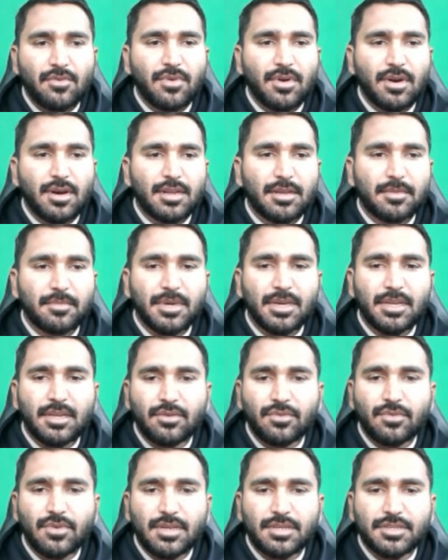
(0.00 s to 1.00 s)
For
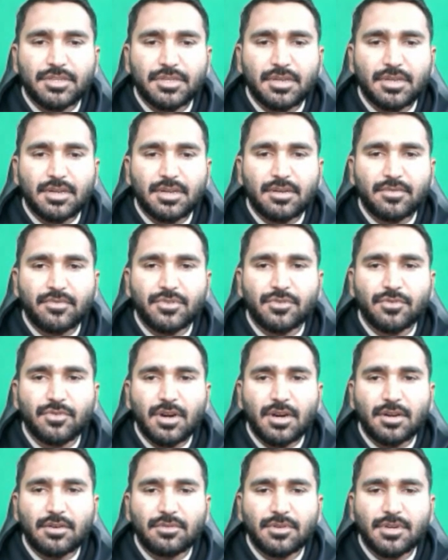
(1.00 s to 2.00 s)
remaining question, and if you
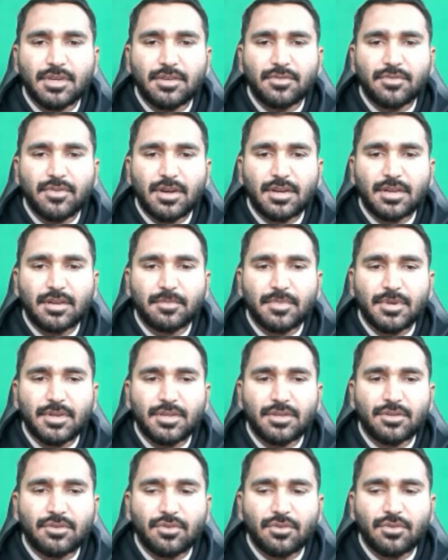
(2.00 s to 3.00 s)
want to deal for
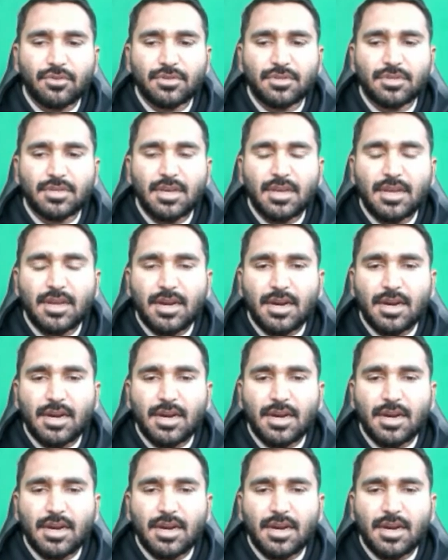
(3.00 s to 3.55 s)
complete course,